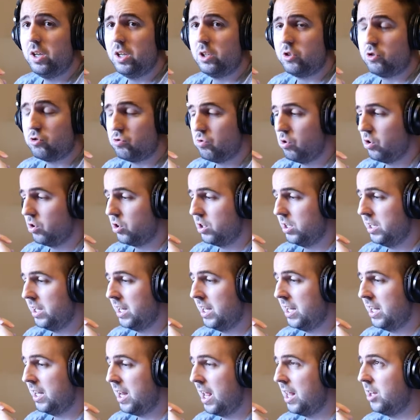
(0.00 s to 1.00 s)

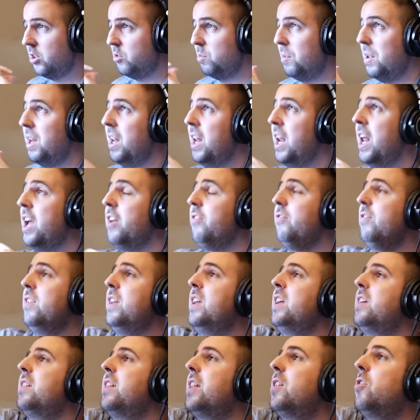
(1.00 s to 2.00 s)
than Enhancement, and I
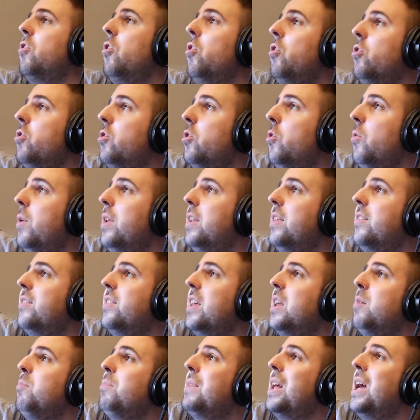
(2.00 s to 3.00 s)
think that also at the
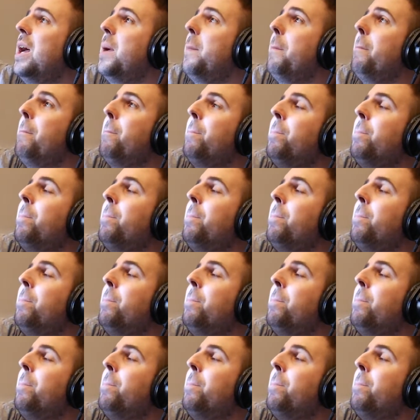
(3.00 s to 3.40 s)
same time